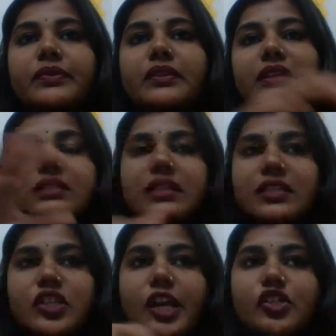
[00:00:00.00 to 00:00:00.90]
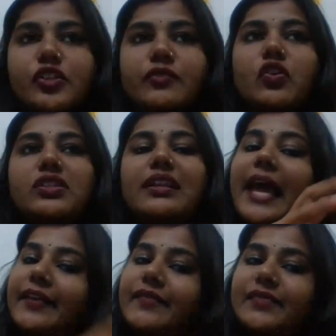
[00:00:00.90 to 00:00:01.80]
this injection was a
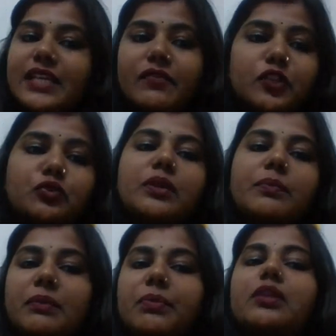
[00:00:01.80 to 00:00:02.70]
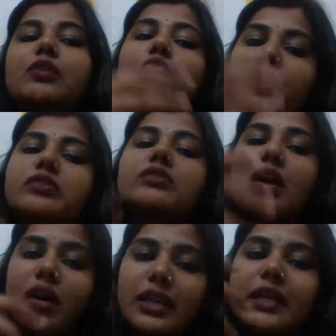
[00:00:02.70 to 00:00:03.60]
lifesaver to the people who was
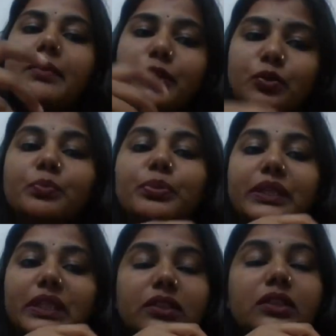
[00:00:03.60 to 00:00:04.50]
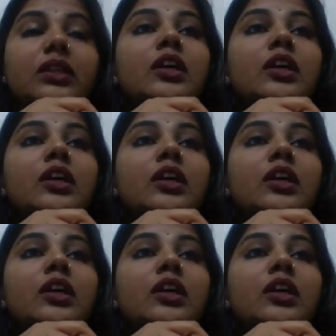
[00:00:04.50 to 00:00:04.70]
unable to breathe.